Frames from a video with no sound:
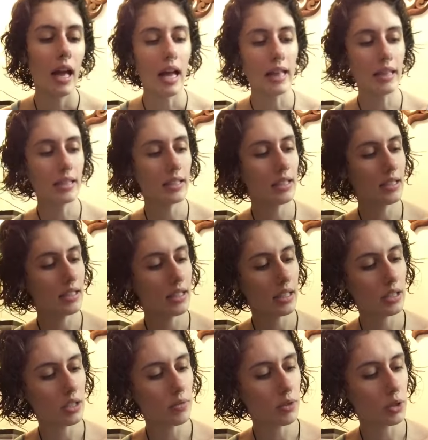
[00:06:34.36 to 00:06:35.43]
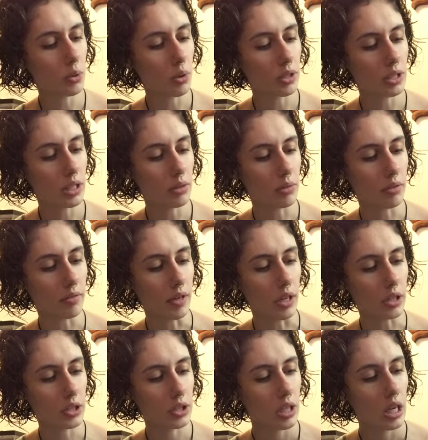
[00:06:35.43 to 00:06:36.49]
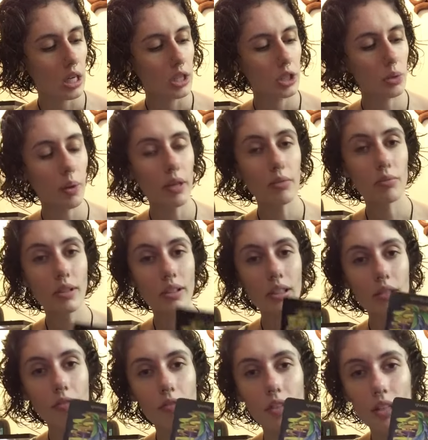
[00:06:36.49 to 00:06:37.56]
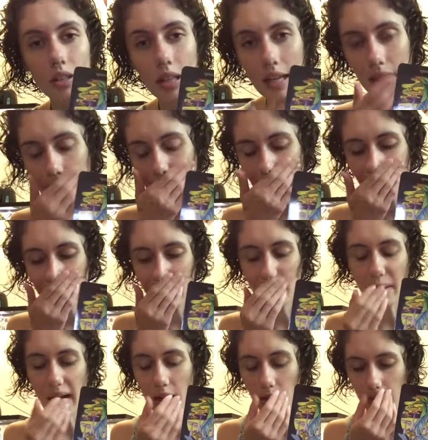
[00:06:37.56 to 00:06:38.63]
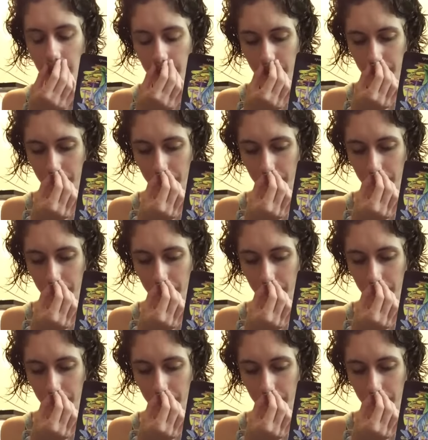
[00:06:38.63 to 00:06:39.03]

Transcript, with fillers: And this is Six of Swords in reverse. So I really feel like this is about